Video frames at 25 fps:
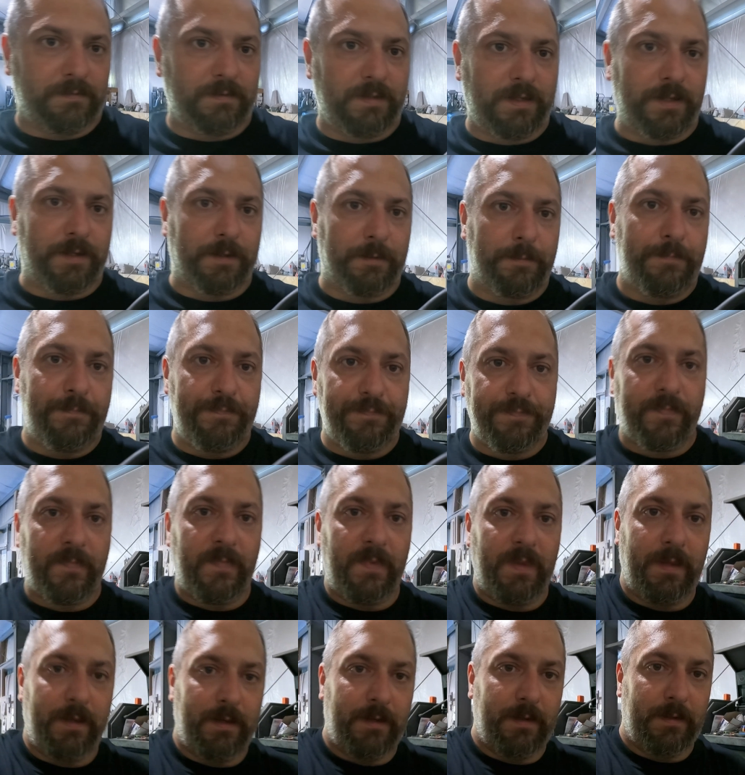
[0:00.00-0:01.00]
There,
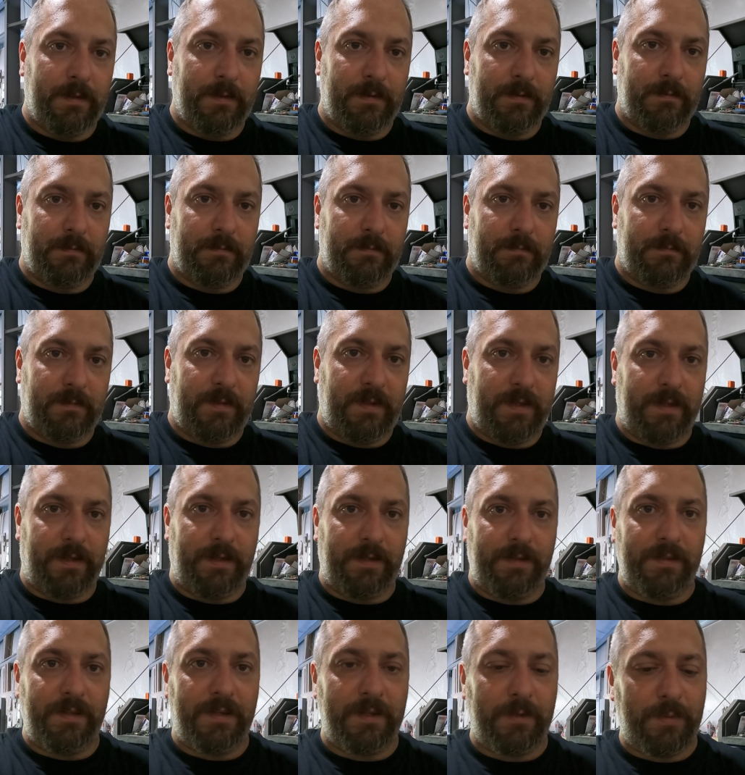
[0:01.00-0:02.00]

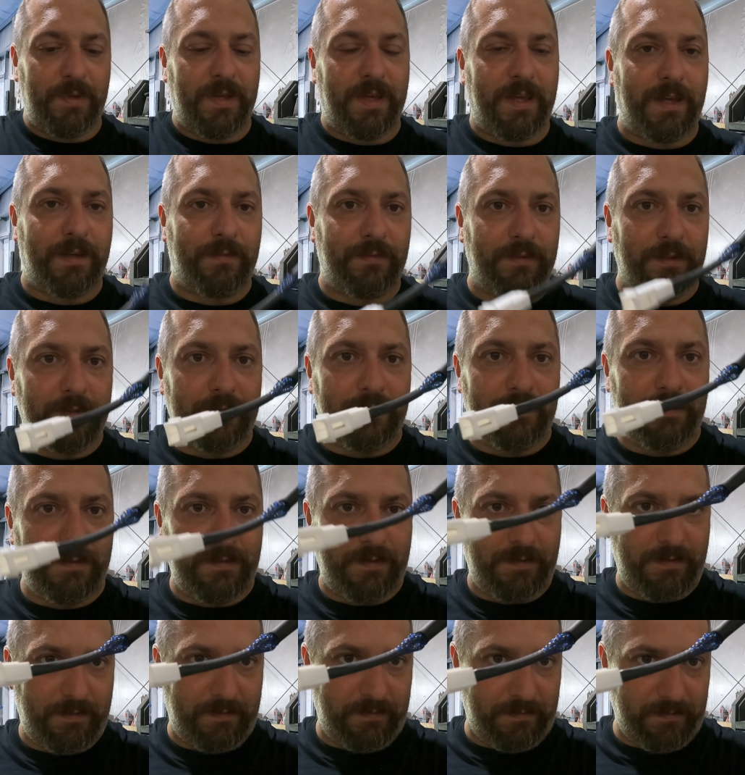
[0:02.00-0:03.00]
and there we have it.
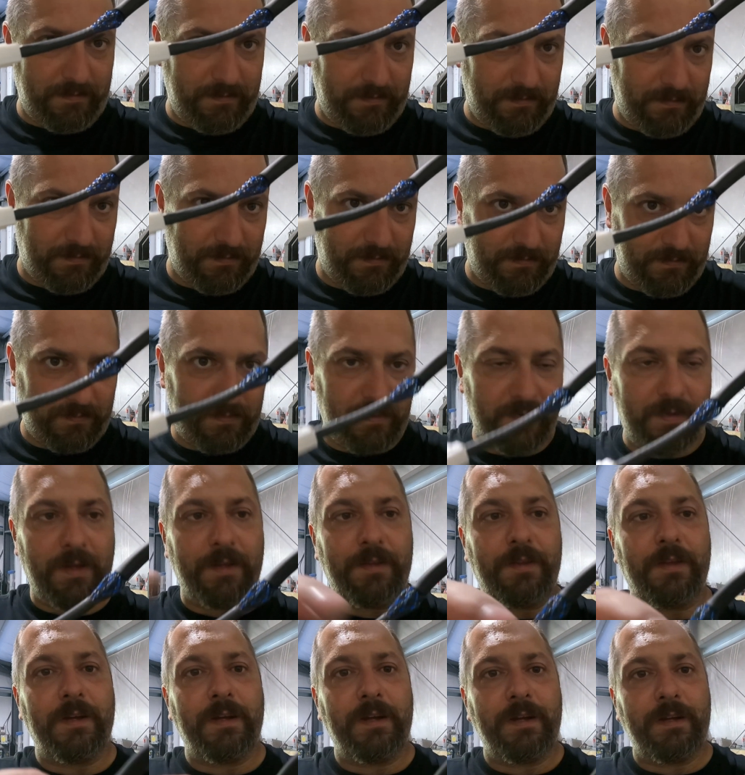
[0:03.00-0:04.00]
We've
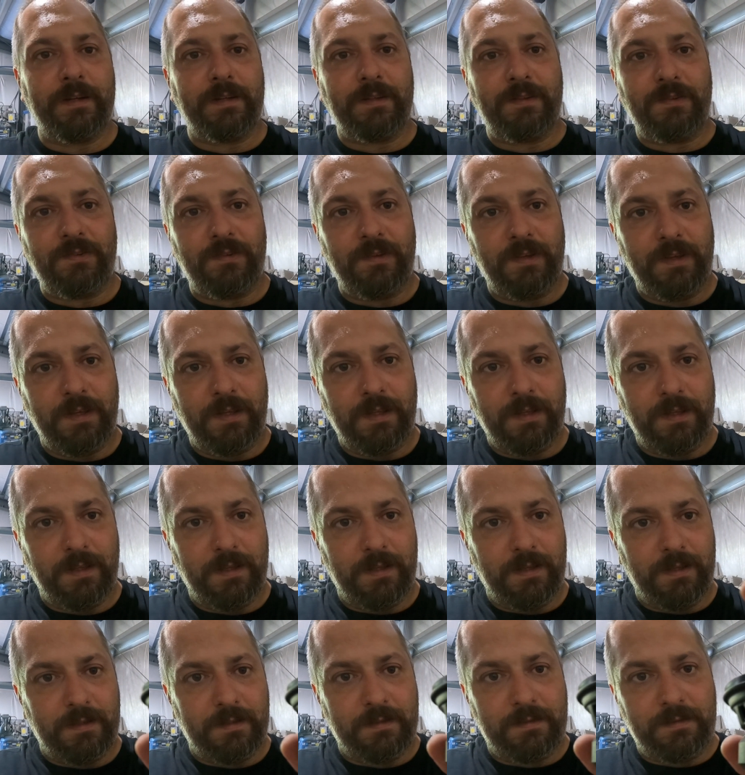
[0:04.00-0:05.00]
got the harness.
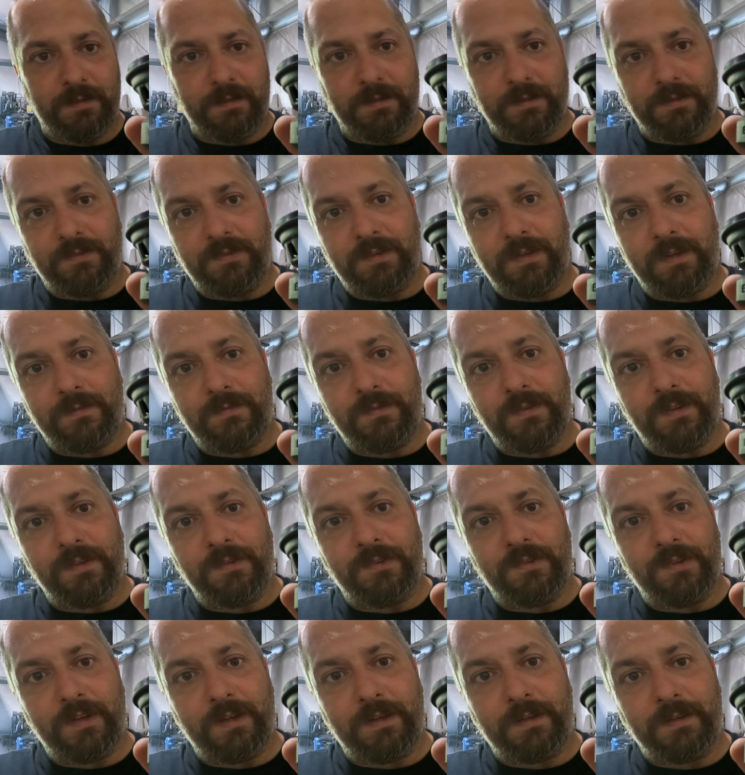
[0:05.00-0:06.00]
You can see
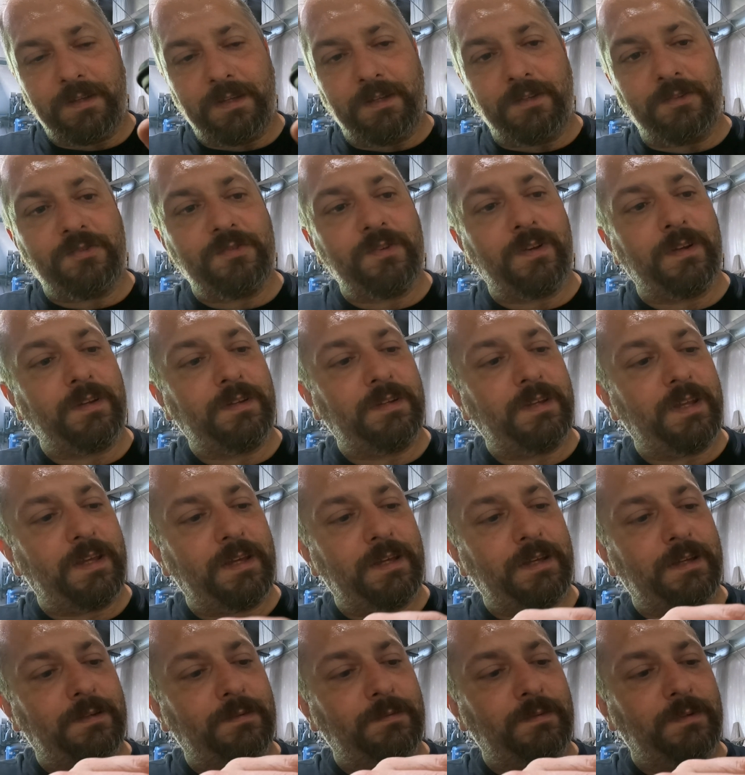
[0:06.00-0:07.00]
everything's all heat shrunk
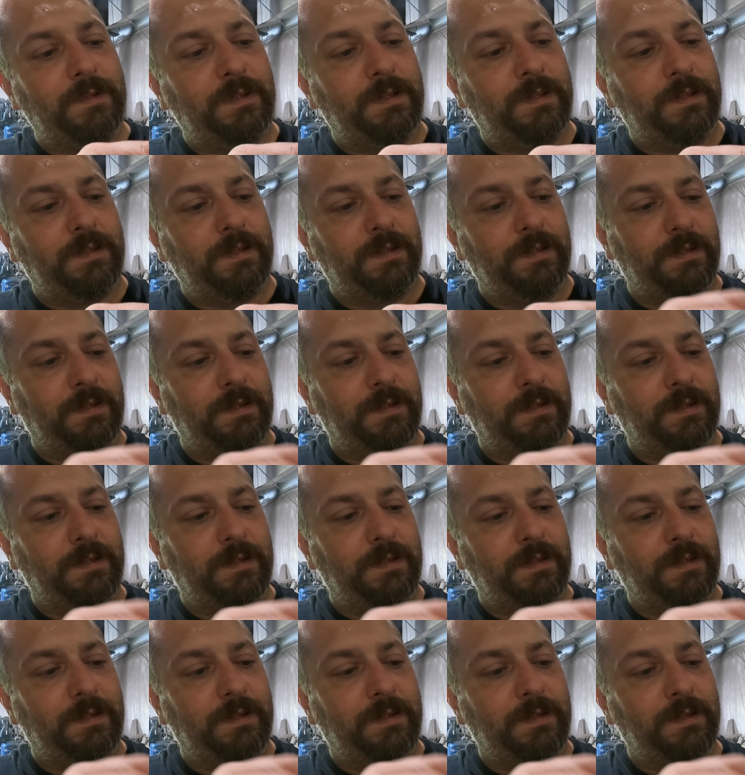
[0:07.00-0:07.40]
down,